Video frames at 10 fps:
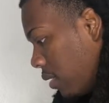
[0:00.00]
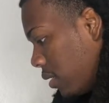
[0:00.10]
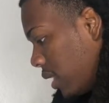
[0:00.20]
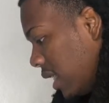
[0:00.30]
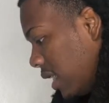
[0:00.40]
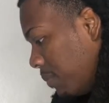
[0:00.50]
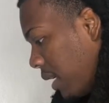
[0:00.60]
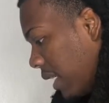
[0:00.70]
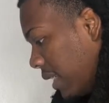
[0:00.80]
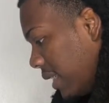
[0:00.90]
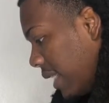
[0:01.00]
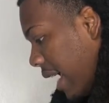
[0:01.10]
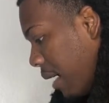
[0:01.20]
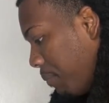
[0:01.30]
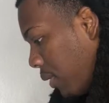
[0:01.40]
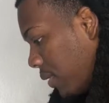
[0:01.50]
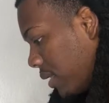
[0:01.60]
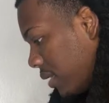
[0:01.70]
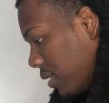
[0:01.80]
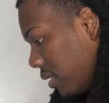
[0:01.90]
She's but a dead
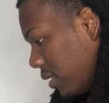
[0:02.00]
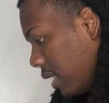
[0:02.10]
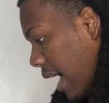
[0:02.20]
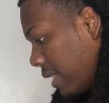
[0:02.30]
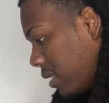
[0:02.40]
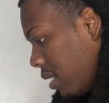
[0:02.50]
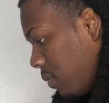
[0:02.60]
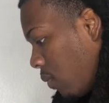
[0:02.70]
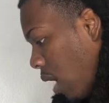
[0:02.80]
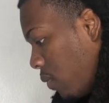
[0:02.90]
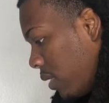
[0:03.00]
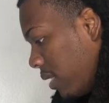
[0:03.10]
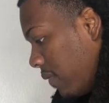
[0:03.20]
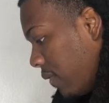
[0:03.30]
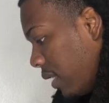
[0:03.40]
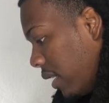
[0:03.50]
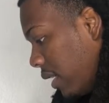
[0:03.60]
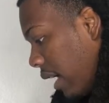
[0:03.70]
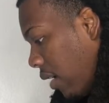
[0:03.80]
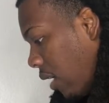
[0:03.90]
person. Nine samurai would definitely
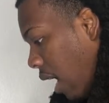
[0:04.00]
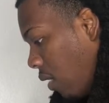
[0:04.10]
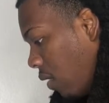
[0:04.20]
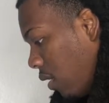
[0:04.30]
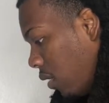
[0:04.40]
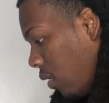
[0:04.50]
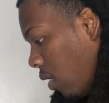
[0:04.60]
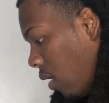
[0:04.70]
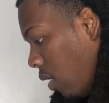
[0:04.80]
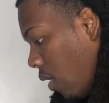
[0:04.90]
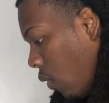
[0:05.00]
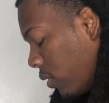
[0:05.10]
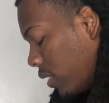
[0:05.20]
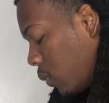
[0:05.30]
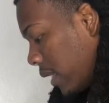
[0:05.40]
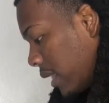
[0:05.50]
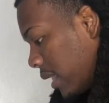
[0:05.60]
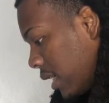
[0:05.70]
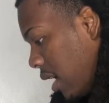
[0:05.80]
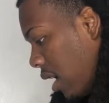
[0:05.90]
carry out Lord Odin's wishes.